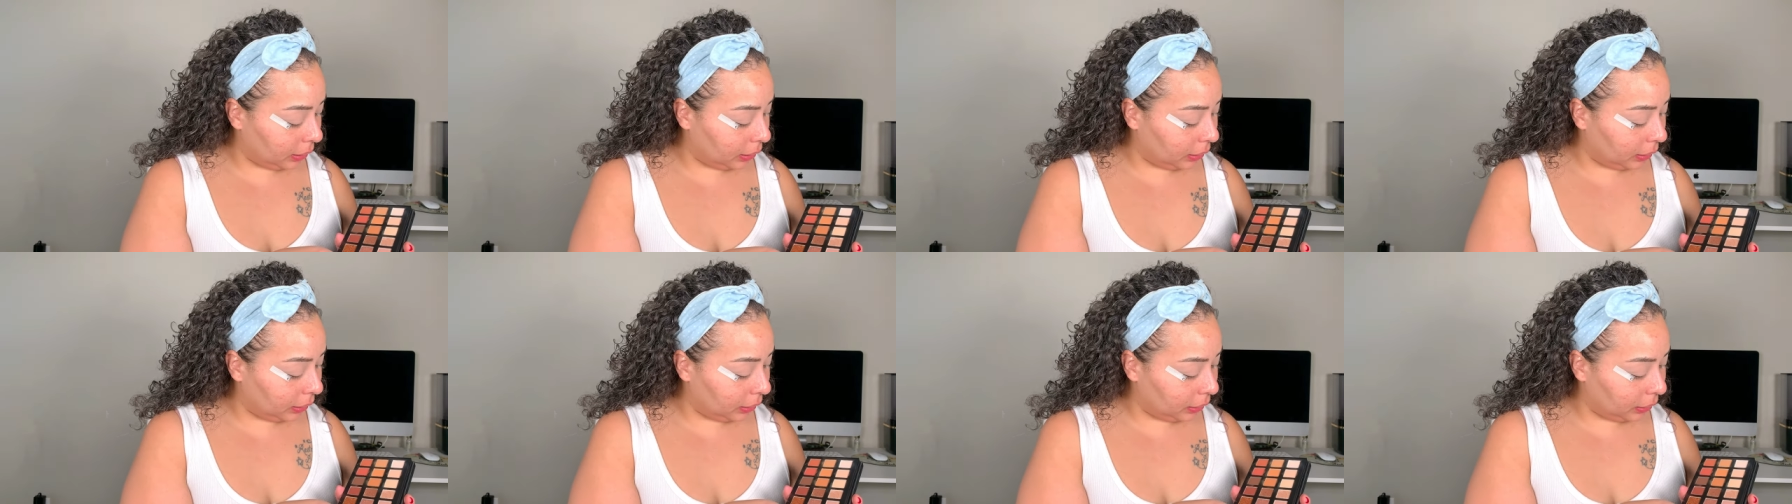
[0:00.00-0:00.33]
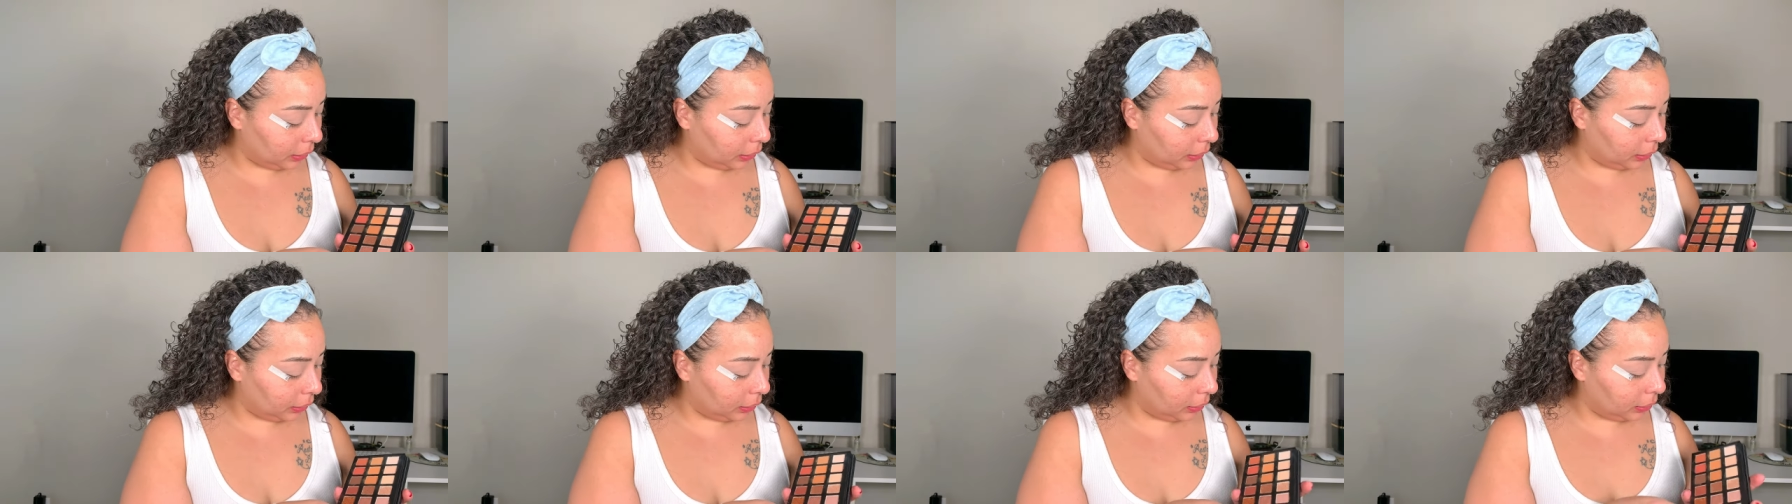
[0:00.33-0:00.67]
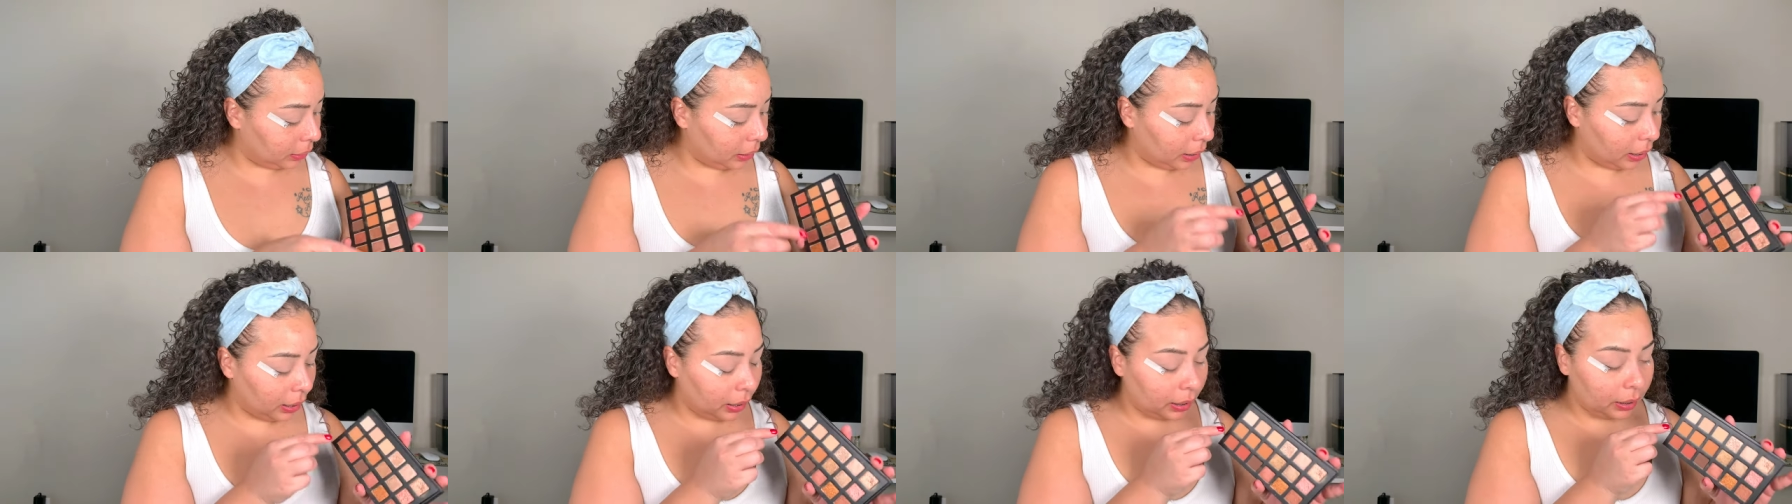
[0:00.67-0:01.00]

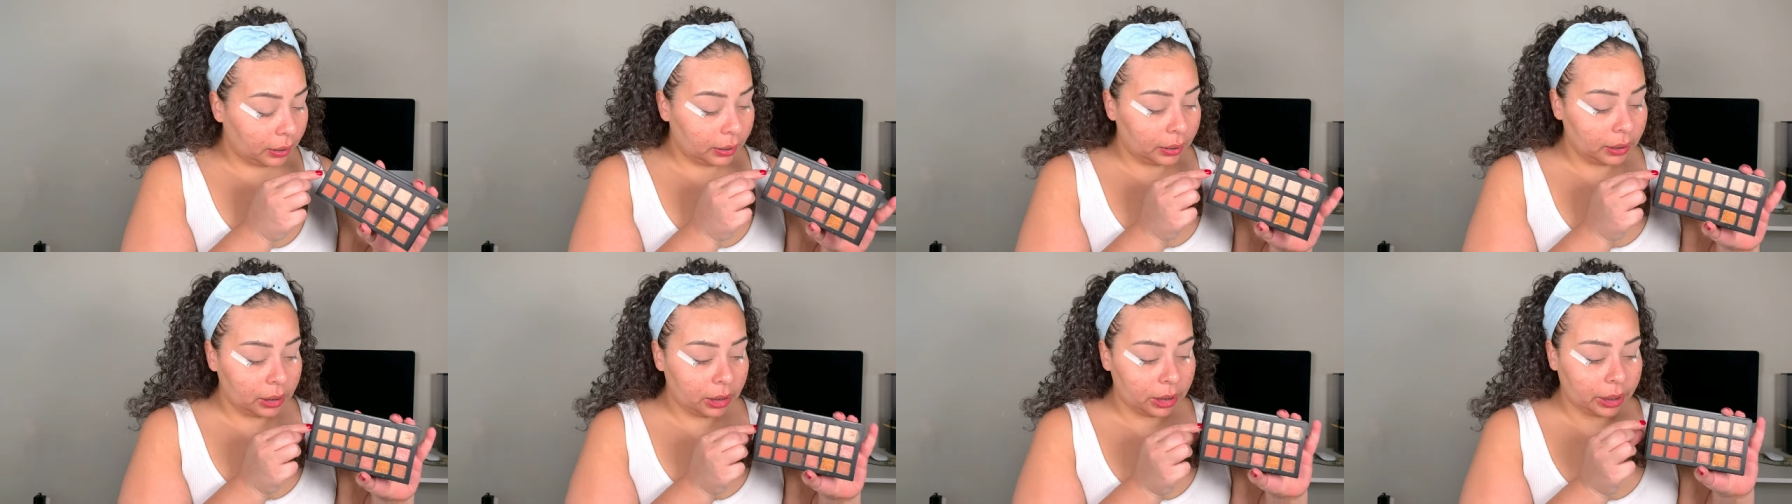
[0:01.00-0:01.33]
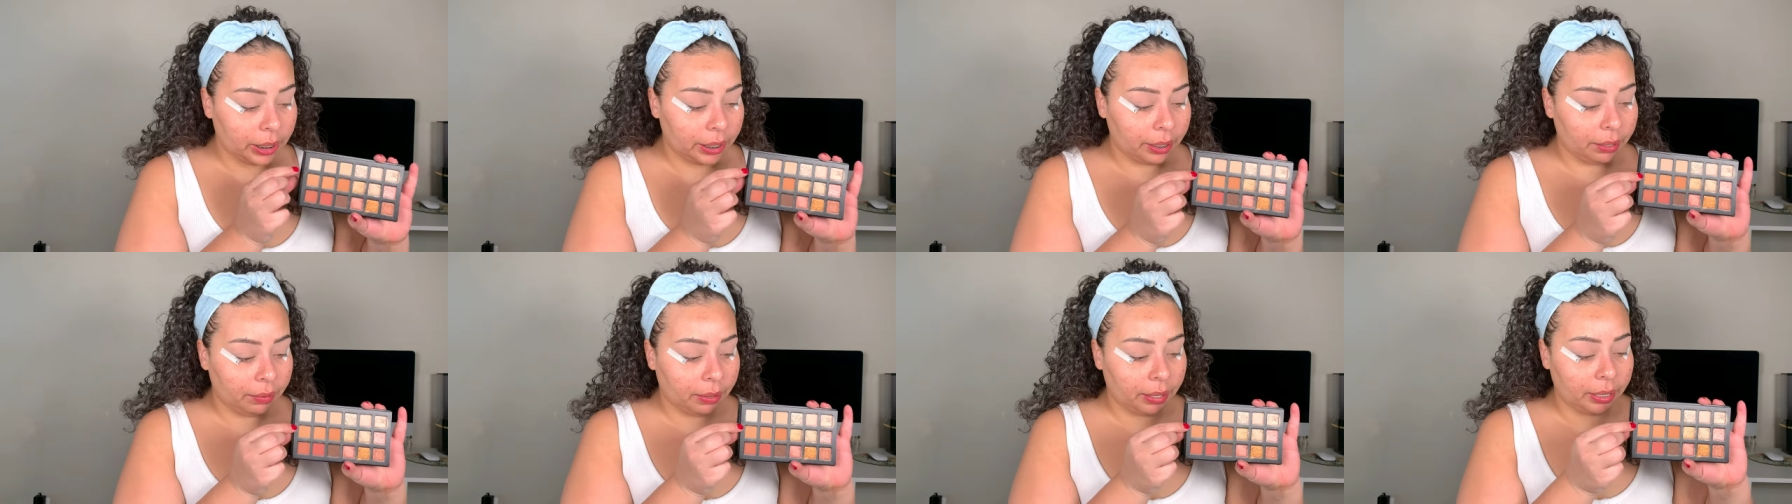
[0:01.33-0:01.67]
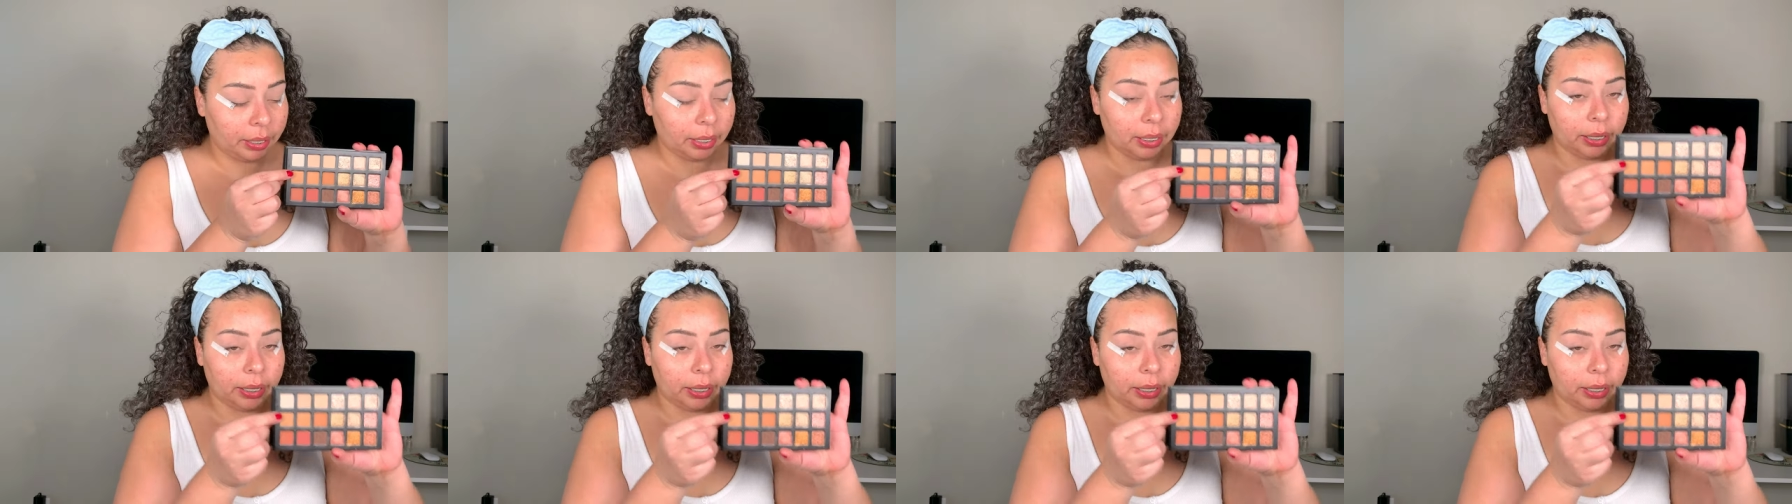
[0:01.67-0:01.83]
is this shade right